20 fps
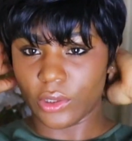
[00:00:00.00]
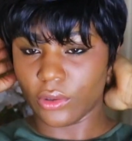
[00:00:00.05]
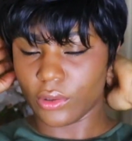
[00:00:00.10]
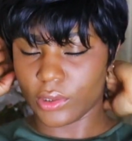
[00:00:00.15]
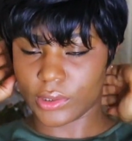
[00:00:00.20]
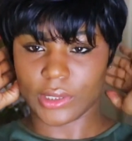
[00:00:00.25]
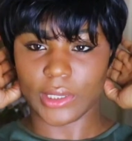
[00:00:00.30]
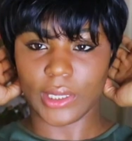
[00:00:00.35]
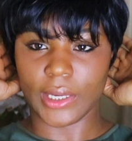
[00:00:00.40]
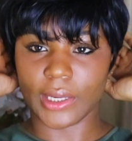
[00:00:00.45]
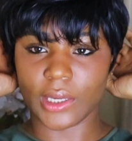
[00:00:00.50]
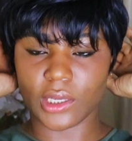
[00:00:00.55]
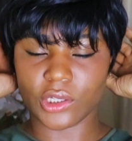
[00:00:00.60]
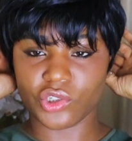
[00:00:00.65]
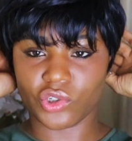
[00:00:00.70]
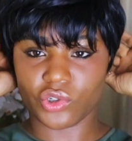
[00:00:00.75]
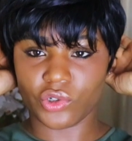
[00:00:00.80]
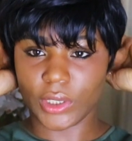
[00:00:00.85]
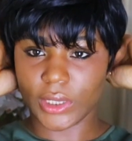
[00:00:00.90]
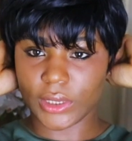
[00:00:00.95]
looks like
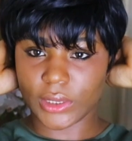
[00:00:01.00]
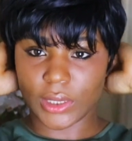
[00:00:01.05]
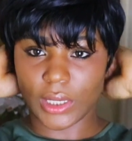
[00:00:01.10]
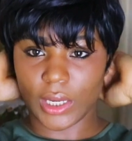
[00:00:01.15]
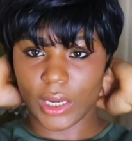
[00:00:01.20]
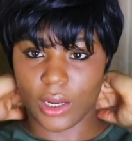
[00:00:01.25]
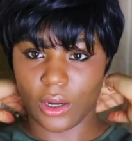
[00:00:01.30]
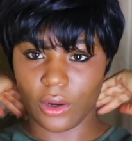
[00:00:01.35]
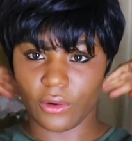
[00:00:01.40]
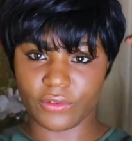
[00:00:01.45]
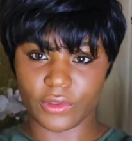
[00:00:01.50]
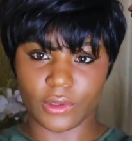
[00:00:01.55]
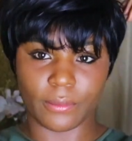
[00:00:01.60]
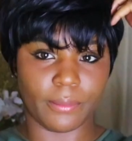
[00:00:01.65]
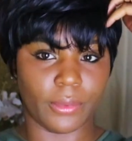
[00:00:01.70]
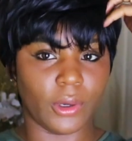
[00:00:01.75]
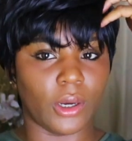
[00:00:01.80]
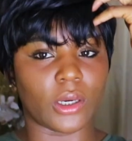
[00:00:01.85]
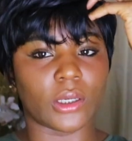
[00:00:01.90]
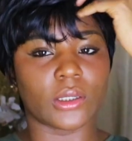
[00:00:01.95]
straight out of the
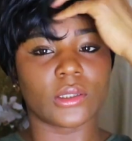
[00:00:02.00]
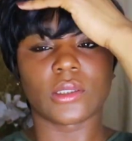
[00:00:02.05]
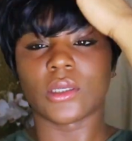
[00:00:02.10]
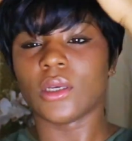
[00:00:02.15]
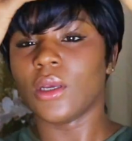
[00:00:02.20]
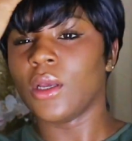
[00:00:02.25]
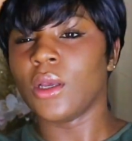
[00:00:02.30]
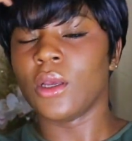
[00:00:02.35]
box.